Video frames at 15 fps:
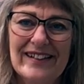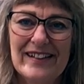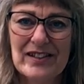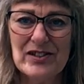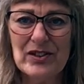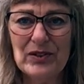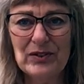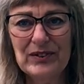
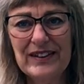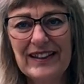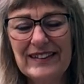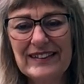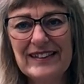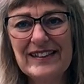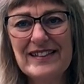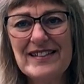So
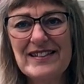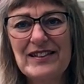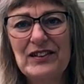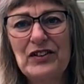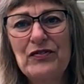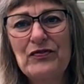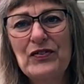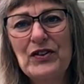that is
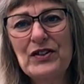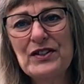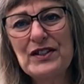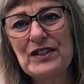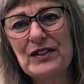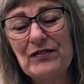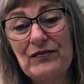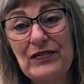the
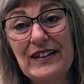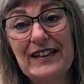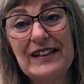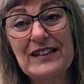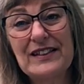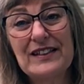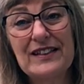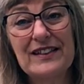first
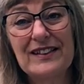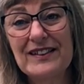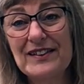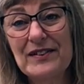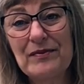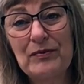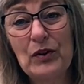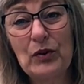finished,
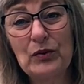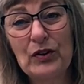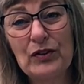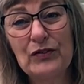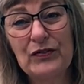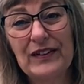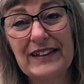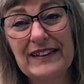no,
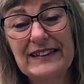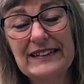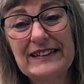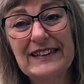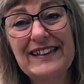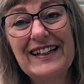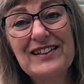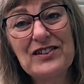not
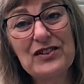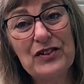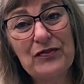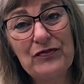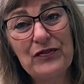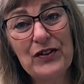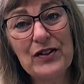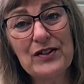finished, that's the
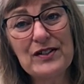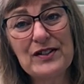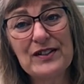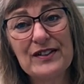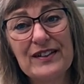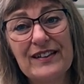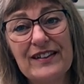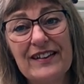
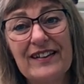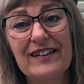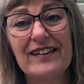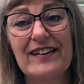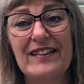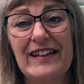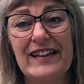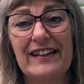first
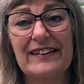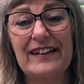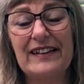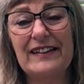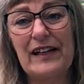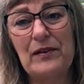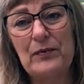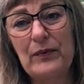thing
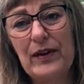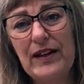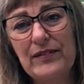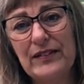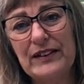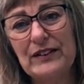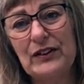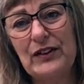that I'm
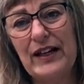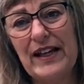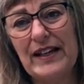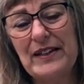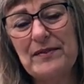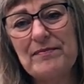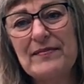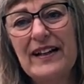wearing
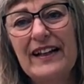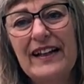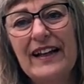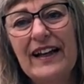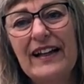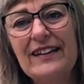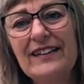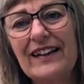today.
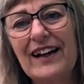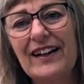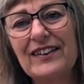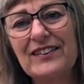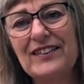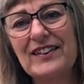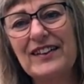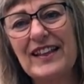And
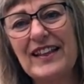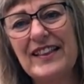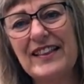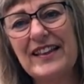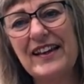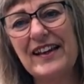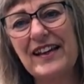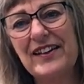underneath
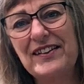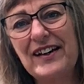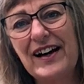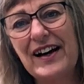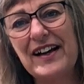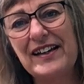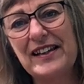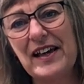here
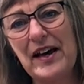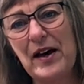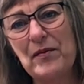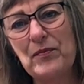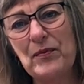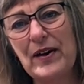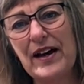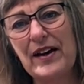I
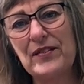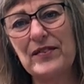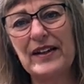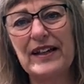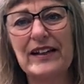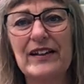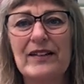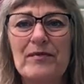am
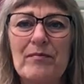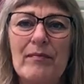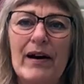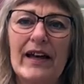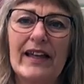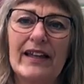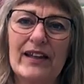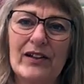wearing
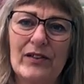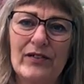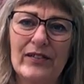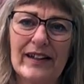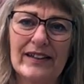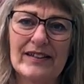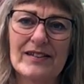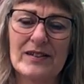my
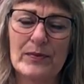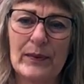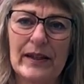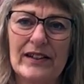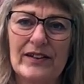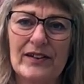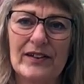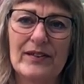Lorette
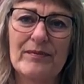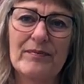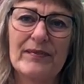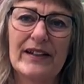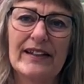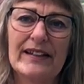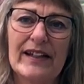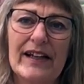sweater
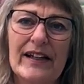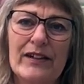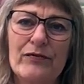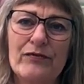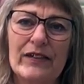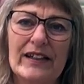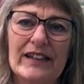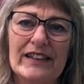that I
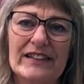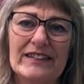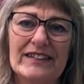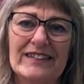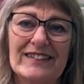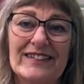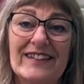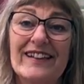
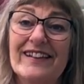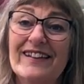finished